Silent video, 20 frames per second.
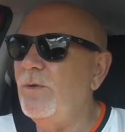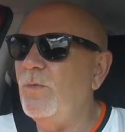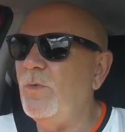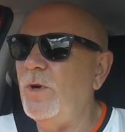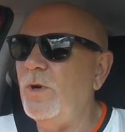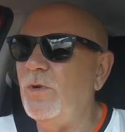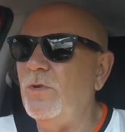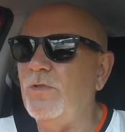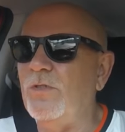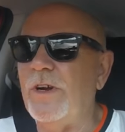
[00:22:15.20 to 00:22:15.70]

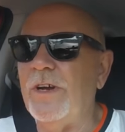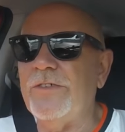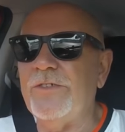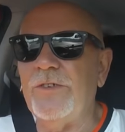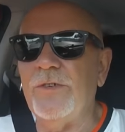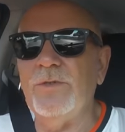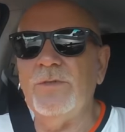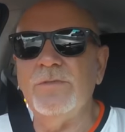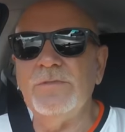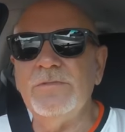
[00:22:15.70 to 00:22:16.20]
Will
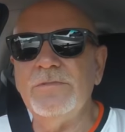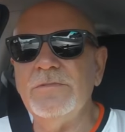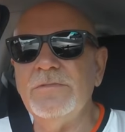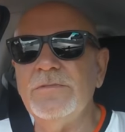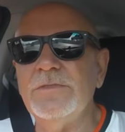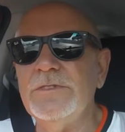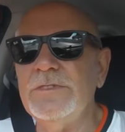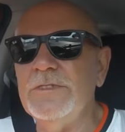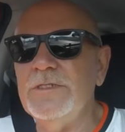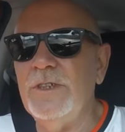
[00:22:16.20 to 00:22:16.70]
Gretel
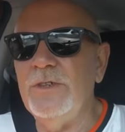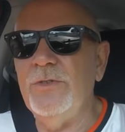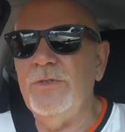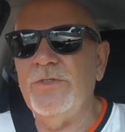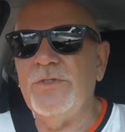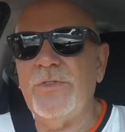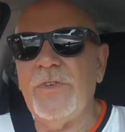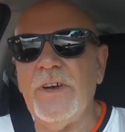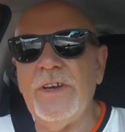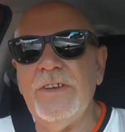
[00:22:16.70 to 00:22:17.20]

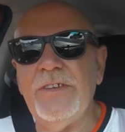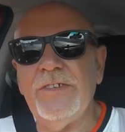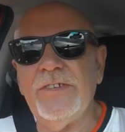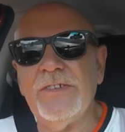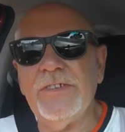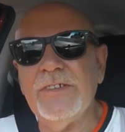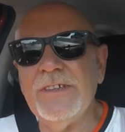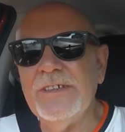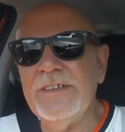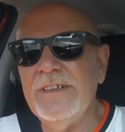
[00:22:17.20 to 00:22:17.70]
lose
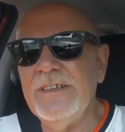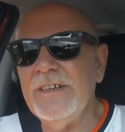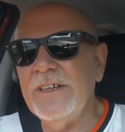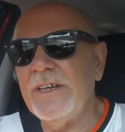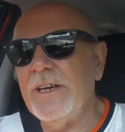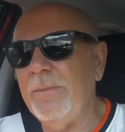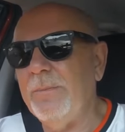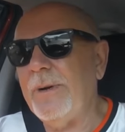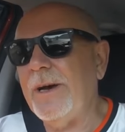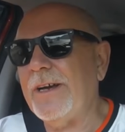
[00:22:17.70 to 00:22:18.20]
face?
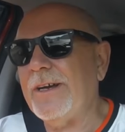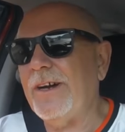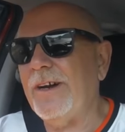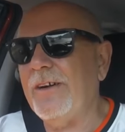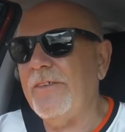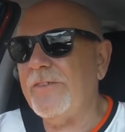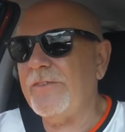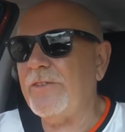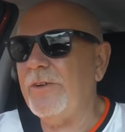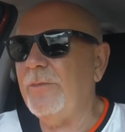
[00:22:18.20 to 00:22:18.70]
Come back
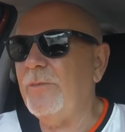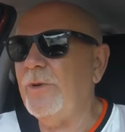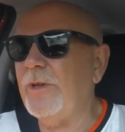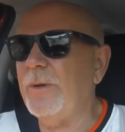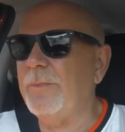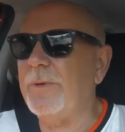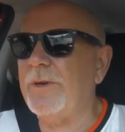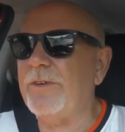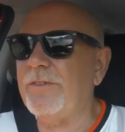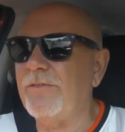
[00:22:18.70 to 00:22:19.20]
after him with
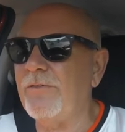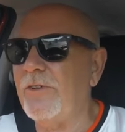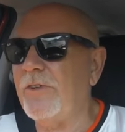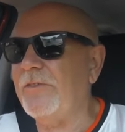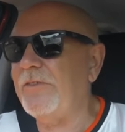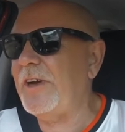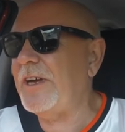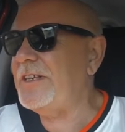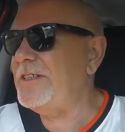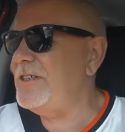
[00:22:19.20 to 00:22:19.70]
a bit of
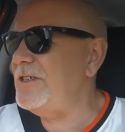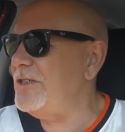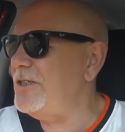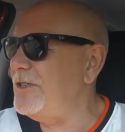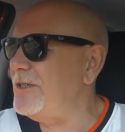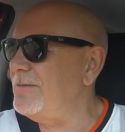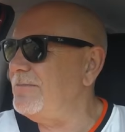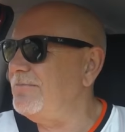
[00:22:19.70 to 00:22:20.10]
revenge?